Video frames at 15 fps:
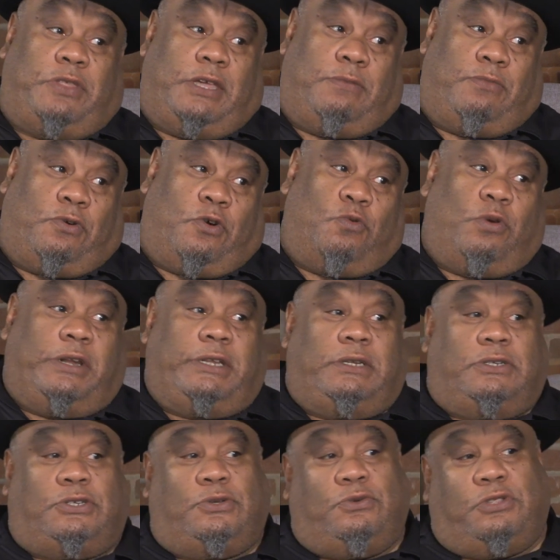them or
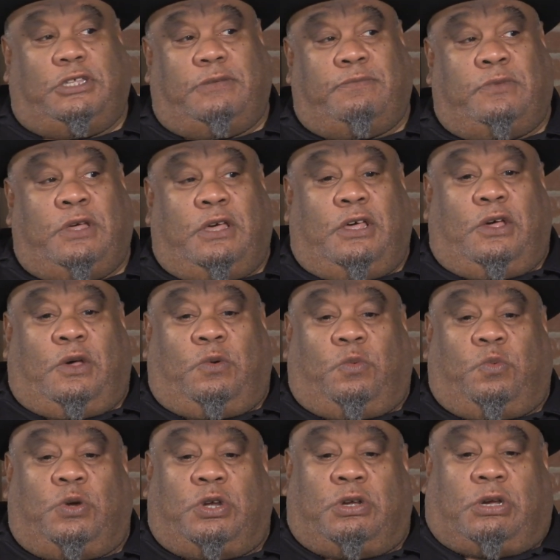running to them,
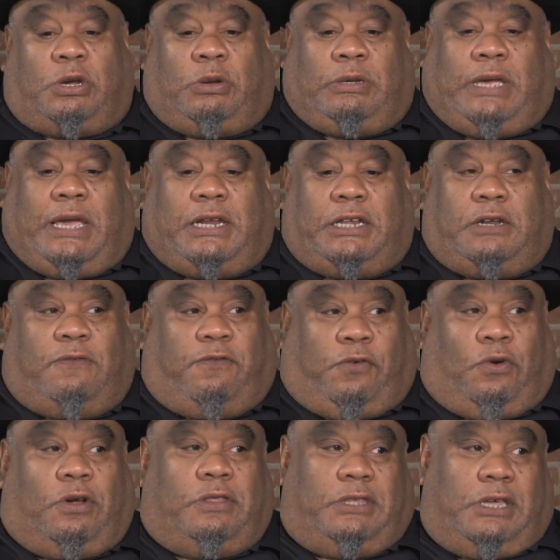we're creating
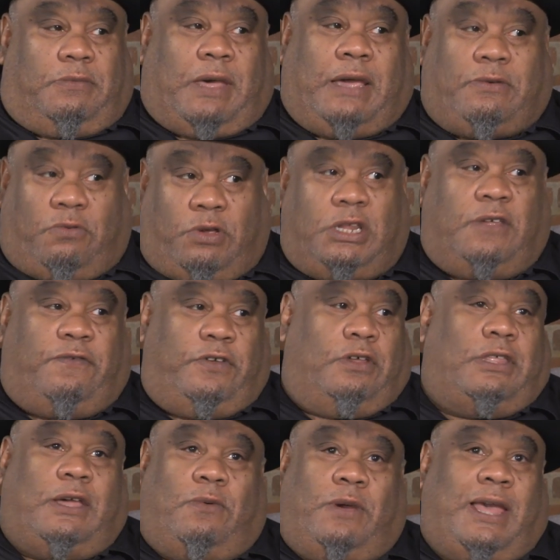for them. I really
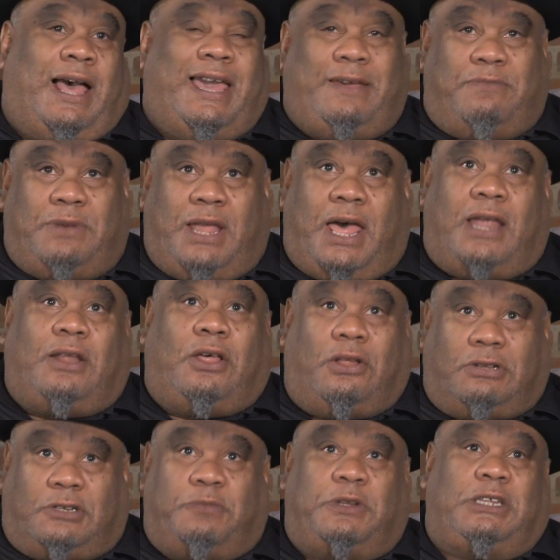feel that way. I am not
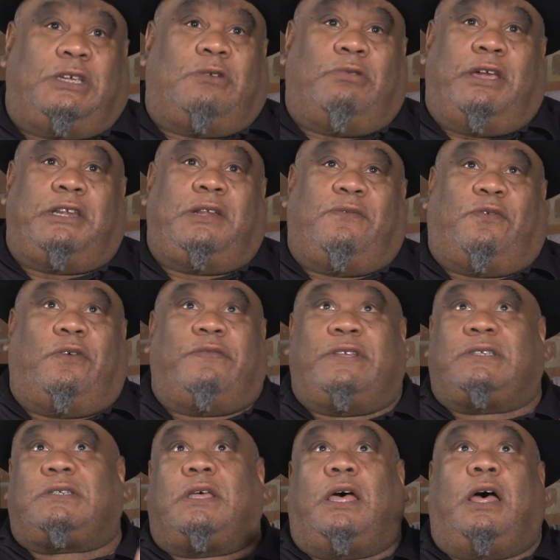ultimately creating for
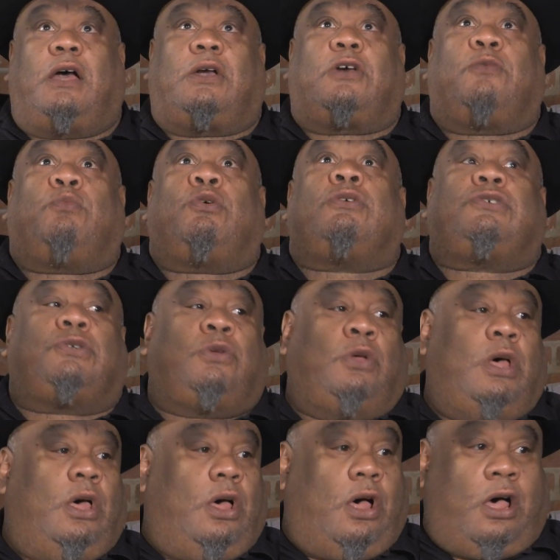this commercial
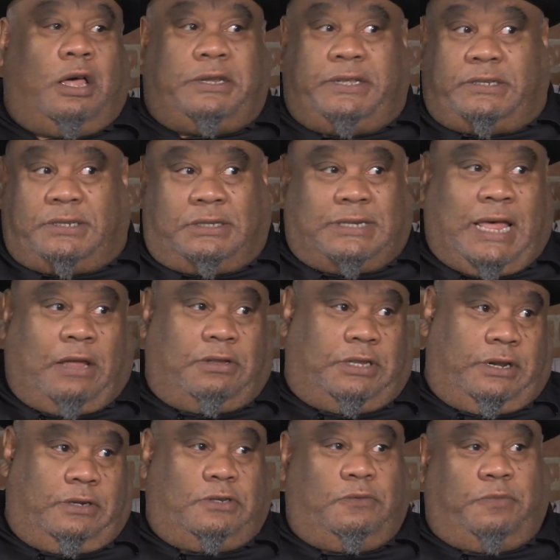audience that's out
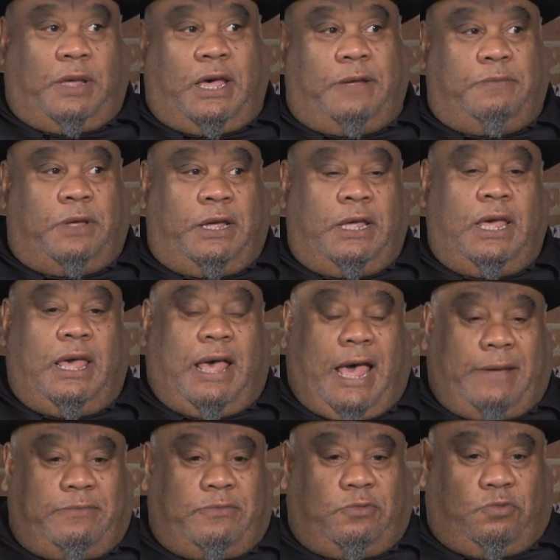there to buy my,
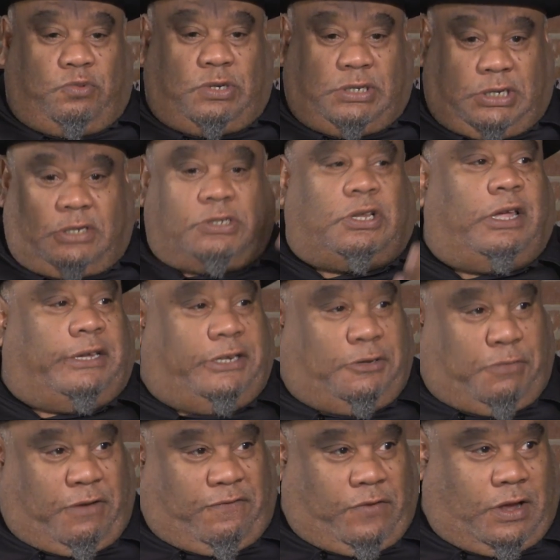I'm still talking
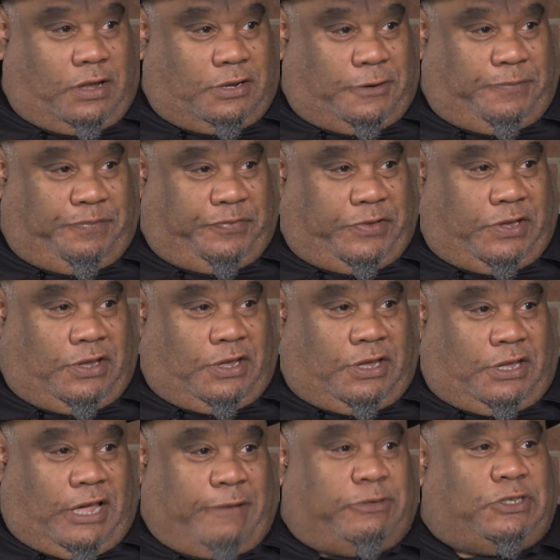to my father.
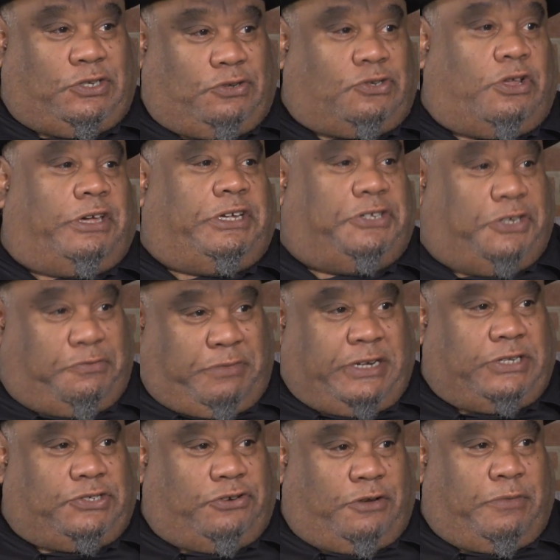I'm still talking to the
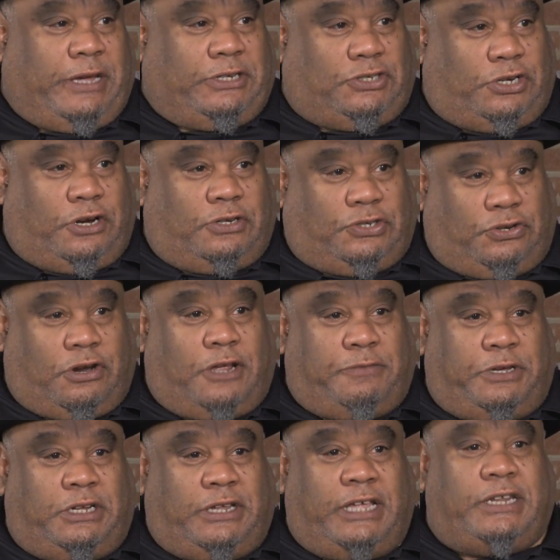minister at my church, you know what I
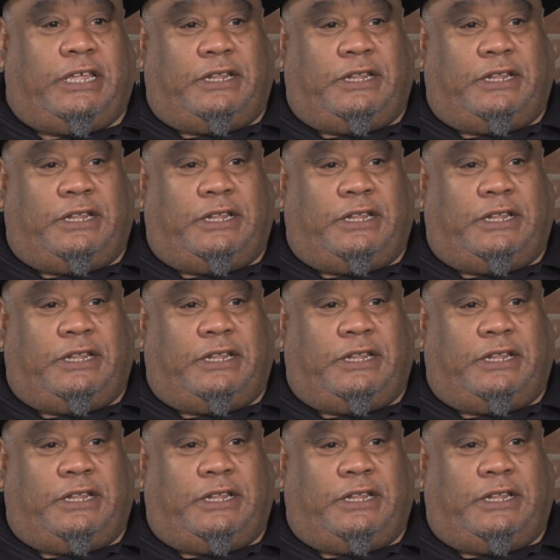mean? And